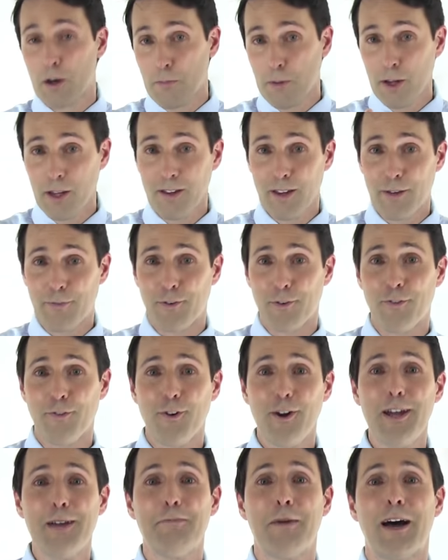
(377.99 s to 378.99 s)
completely for
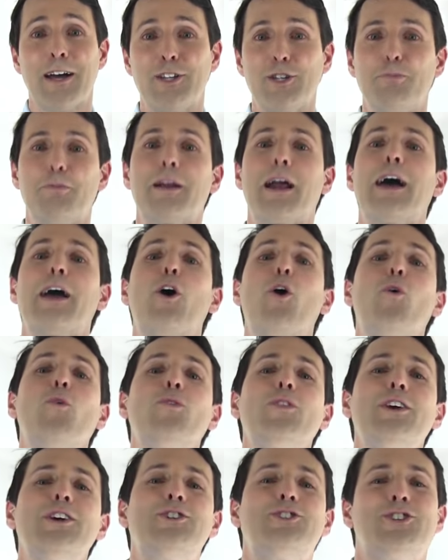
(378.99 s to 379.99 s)
free, mind you, but I
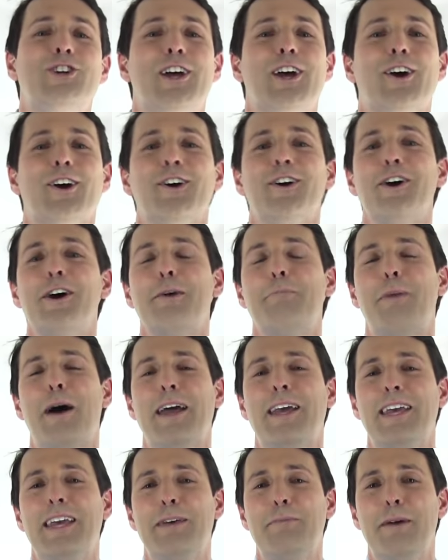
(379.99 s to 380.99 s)
only share
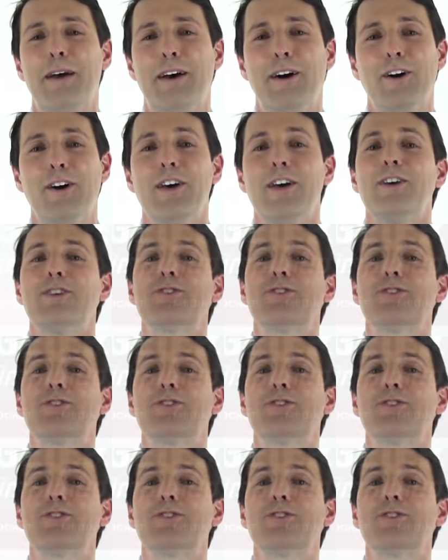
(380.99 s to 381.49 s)
by email.